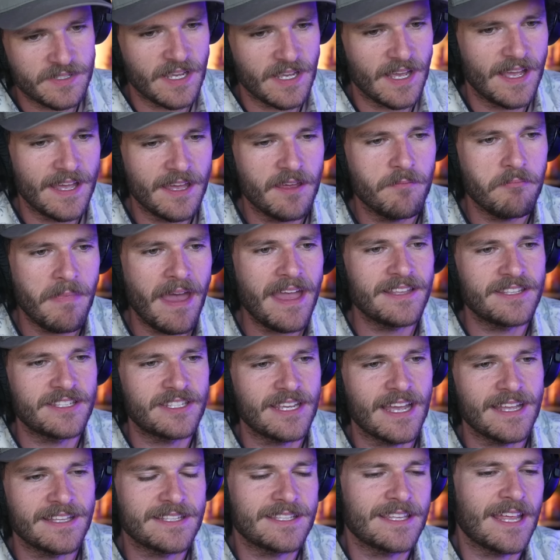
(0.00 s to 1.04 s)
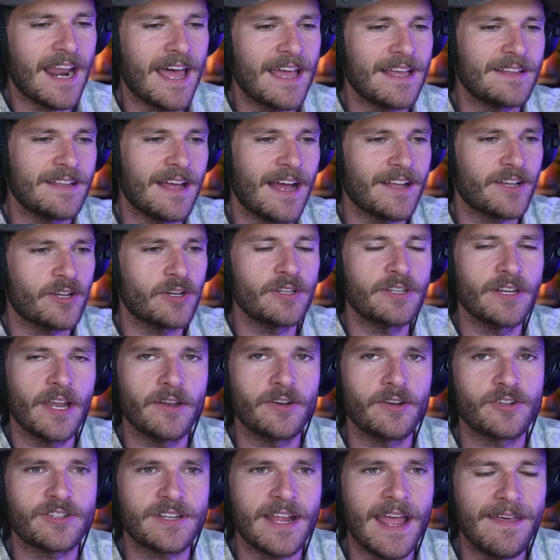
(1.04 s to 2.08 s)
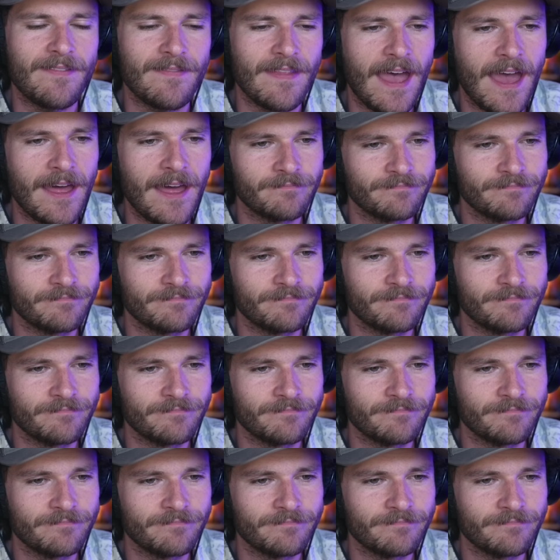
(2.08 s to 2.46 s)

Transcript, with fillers: it was, uh, it made sense that I, I couldn't understand